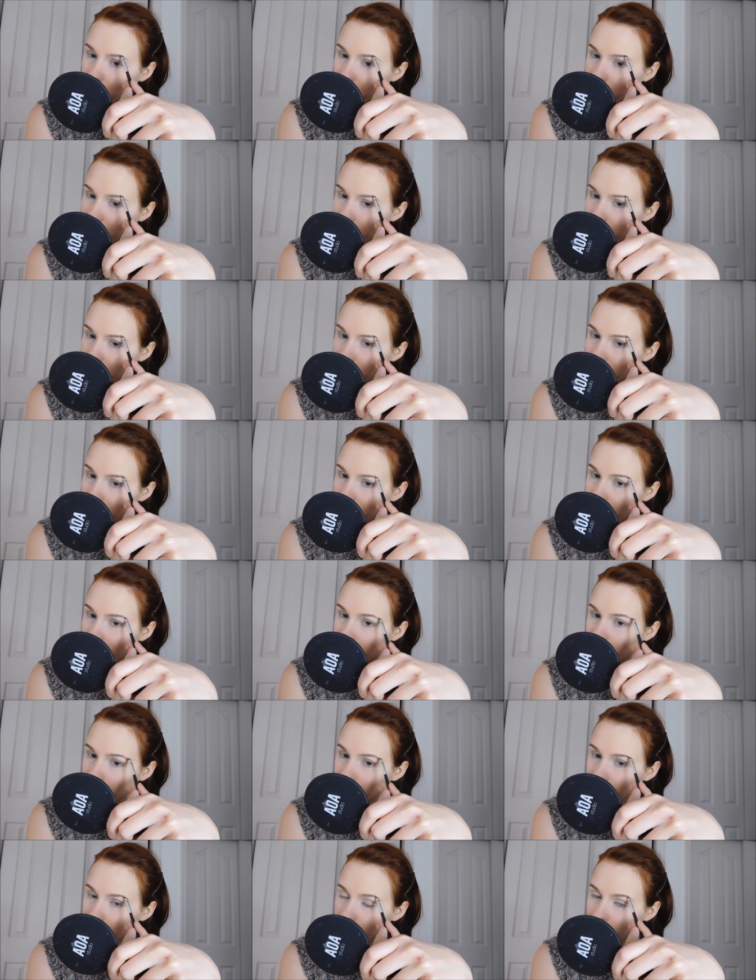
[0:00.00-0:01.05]
as a
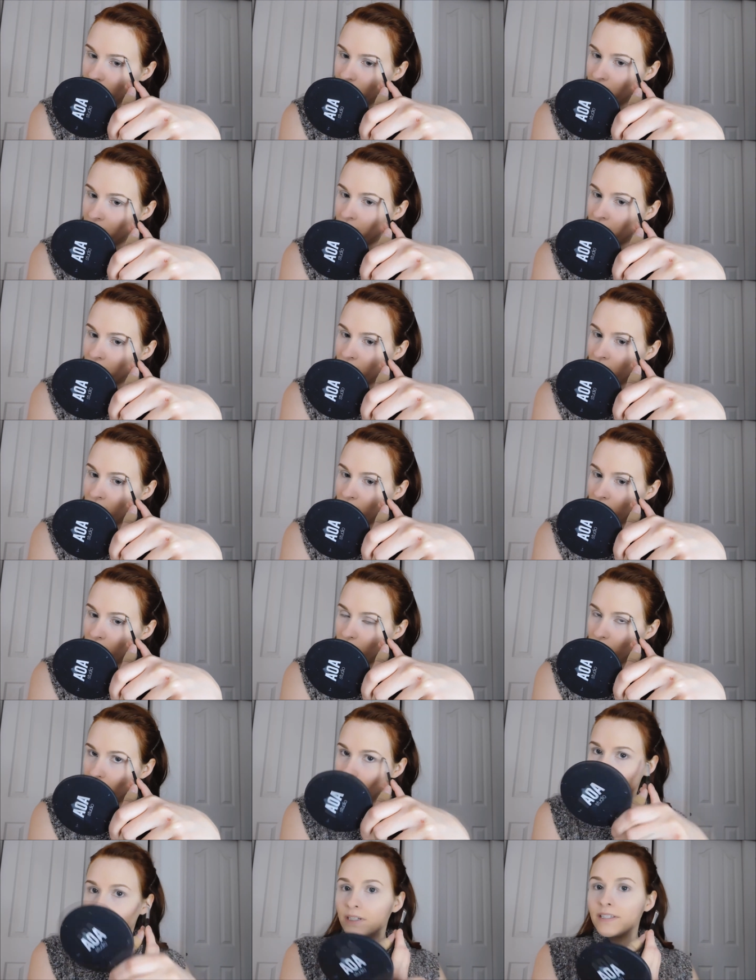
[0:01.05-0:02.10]
teenager,
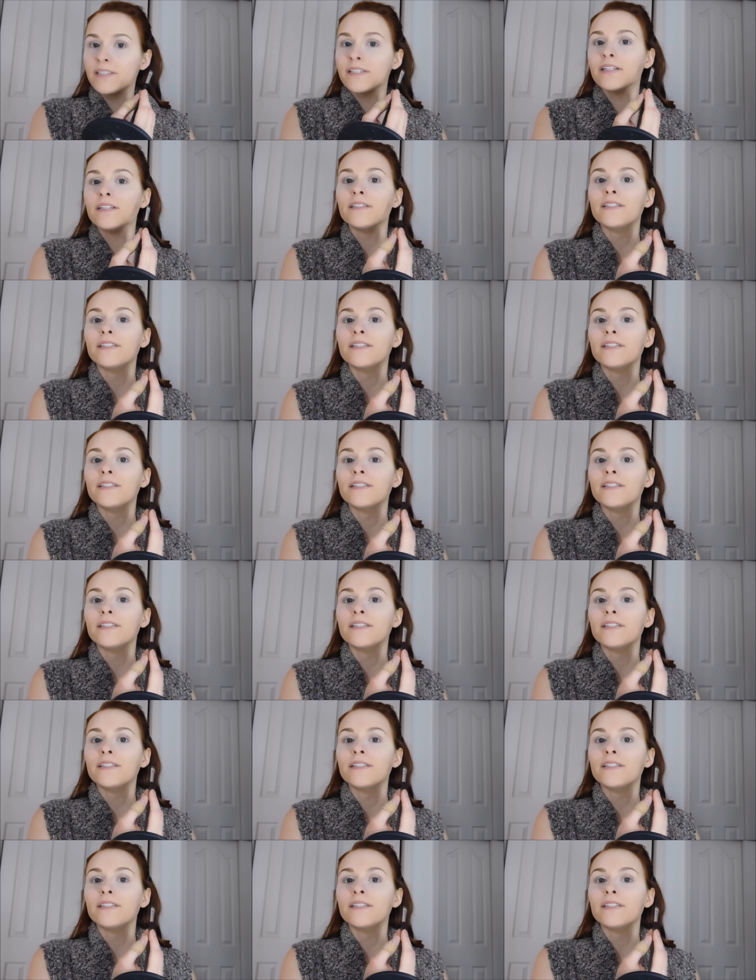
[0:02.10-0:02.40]
was